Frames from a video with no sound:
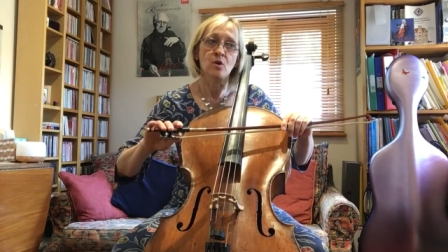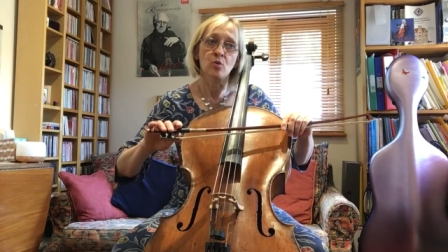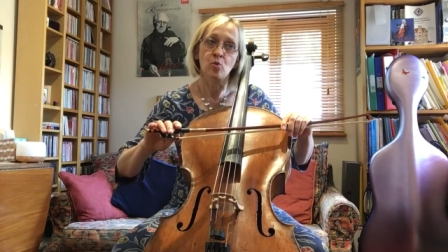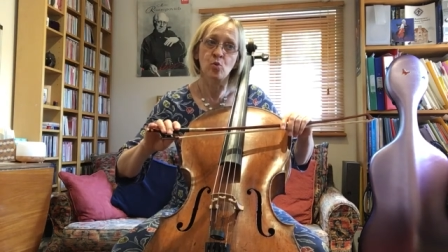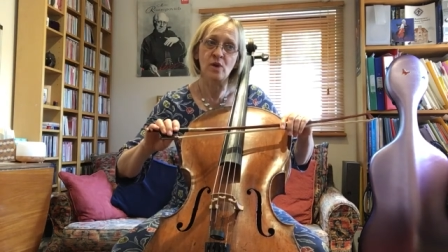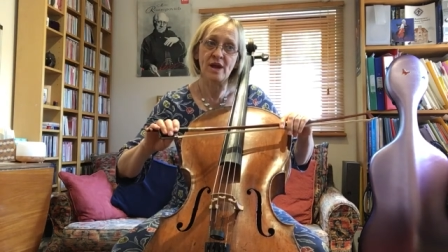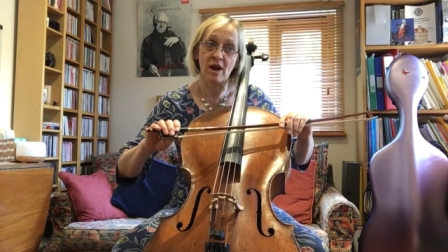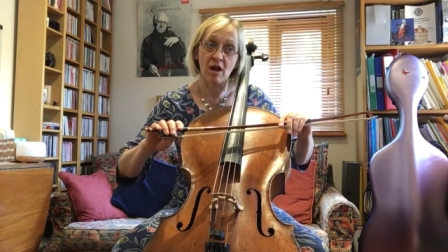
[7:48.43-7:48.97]

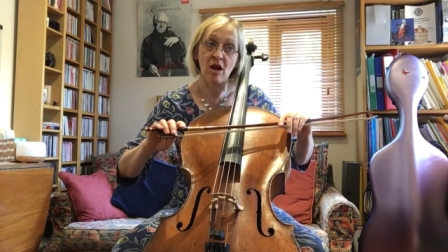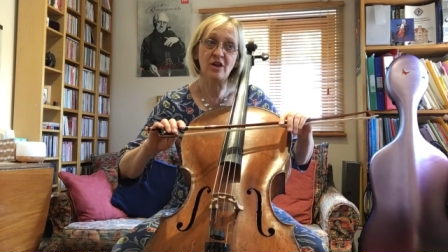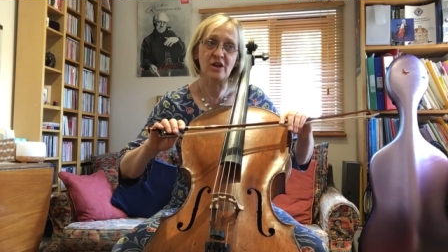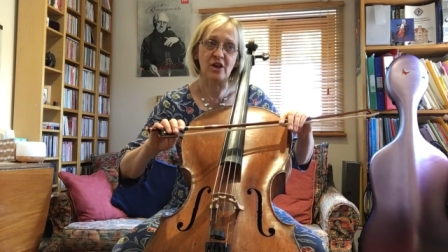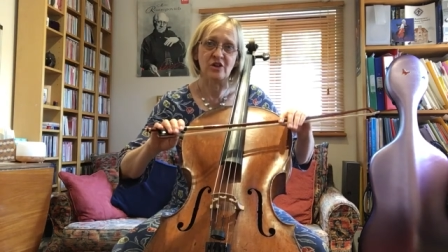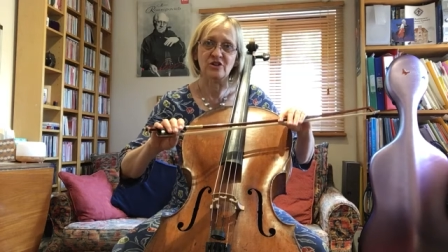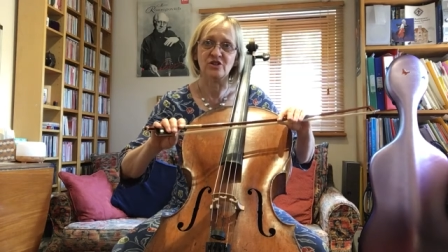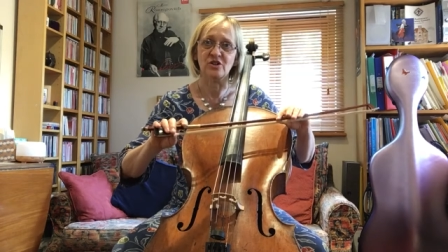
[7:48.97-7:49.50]
We are
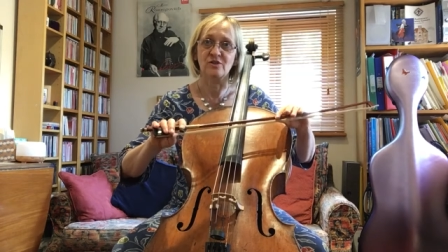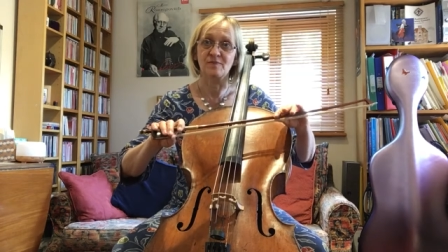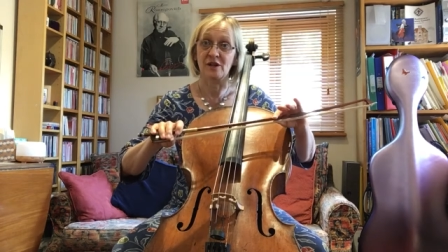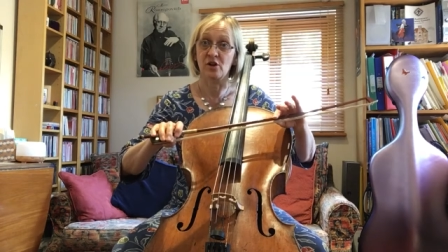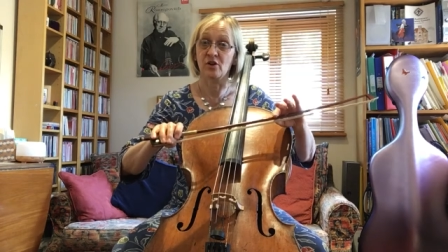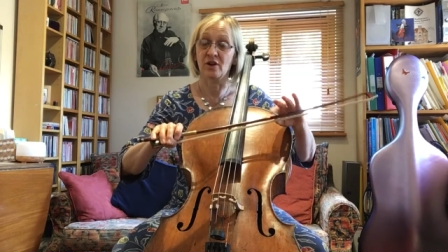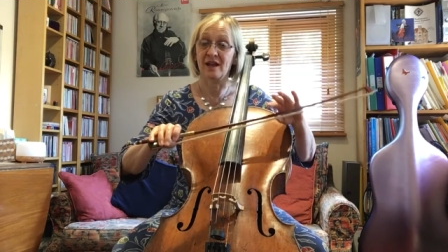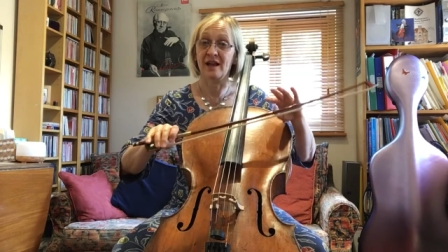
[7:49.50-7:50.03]
going to be
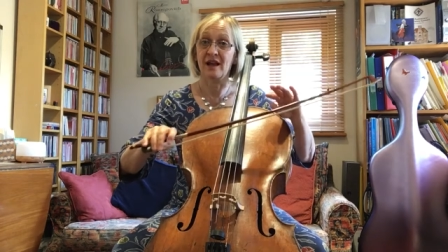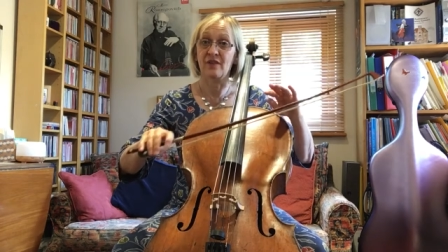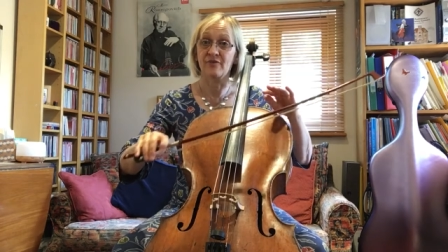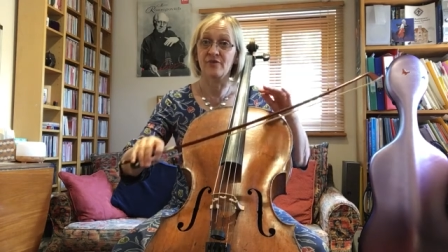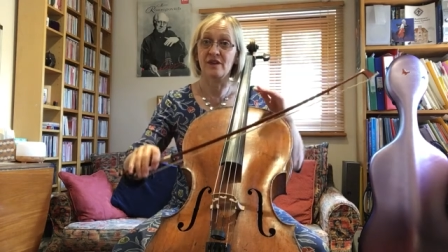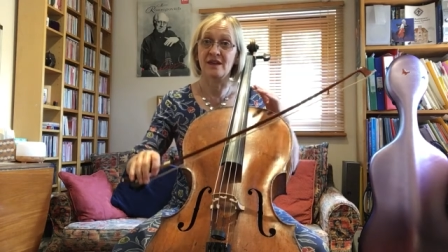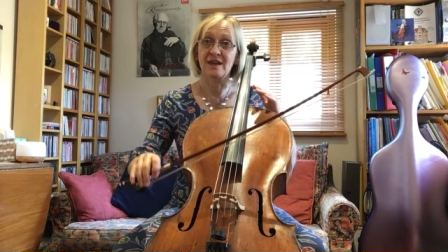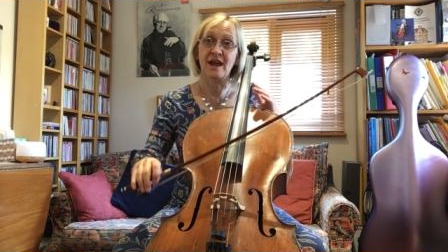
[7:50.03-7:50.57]
looking at
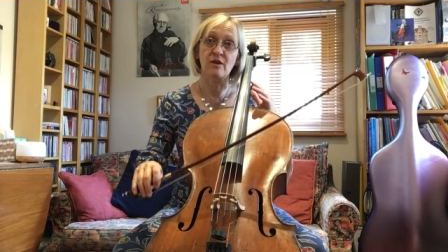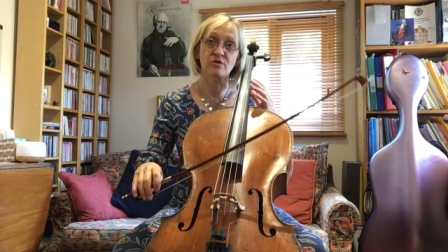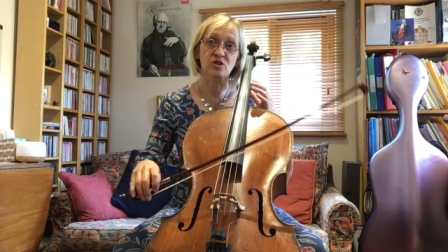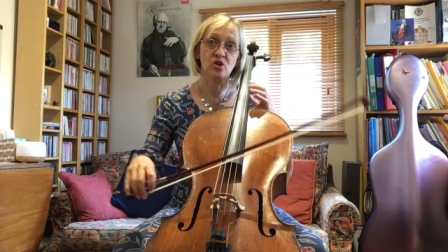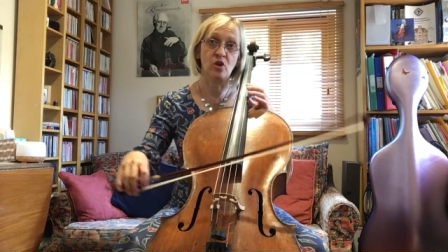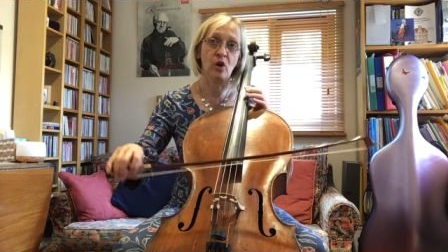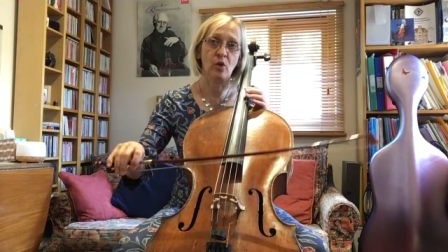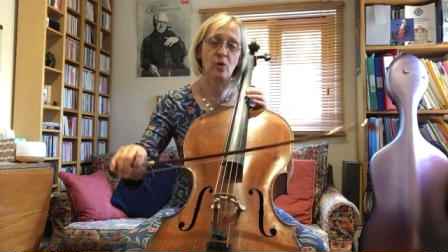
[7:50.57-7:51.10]
the
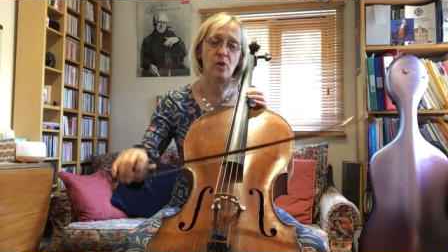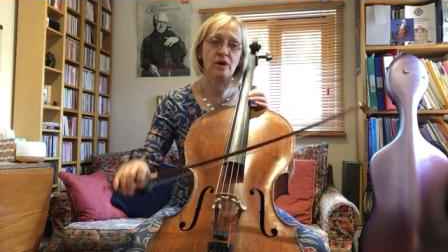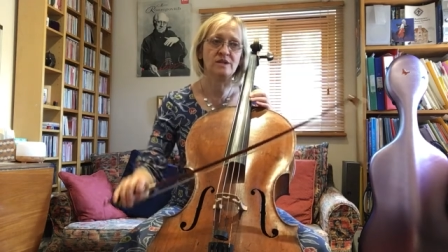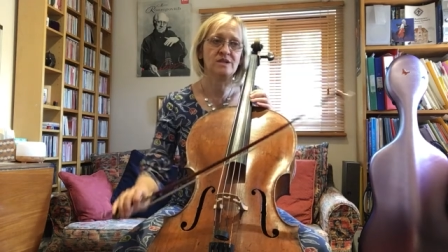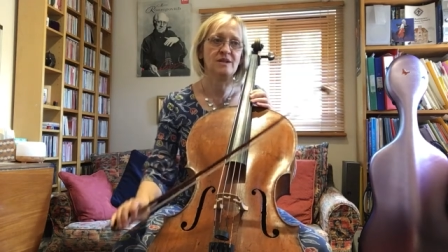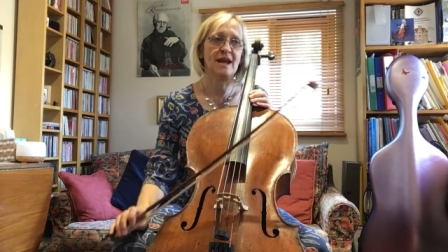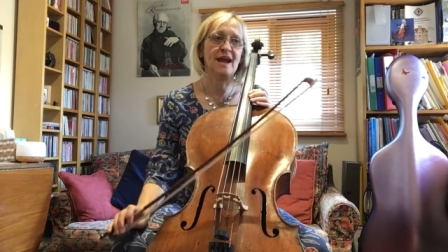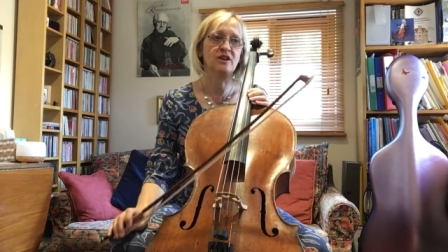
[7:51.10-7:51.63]
counterclockwise
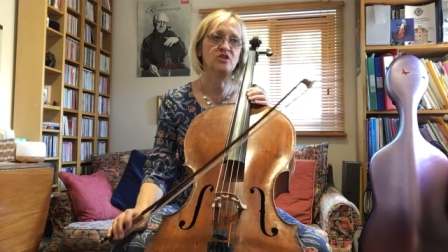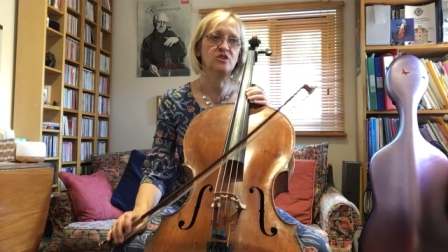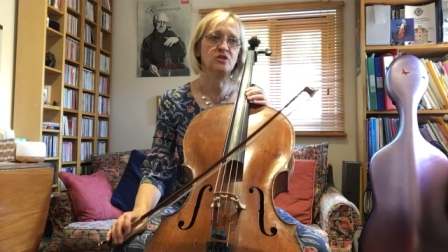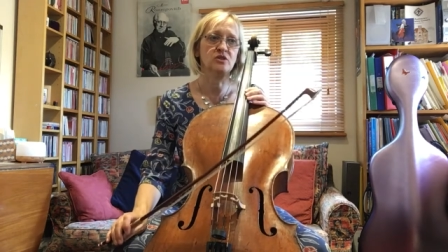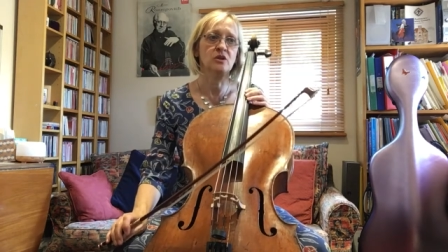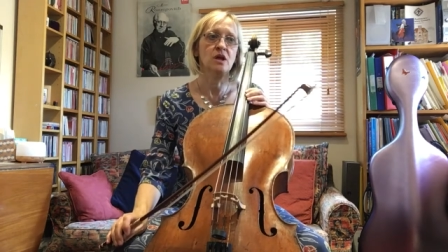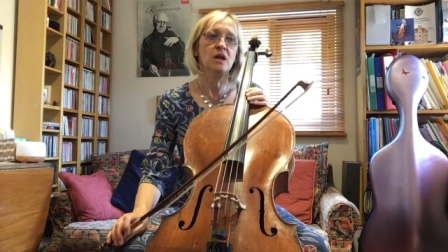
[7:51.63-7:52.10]
action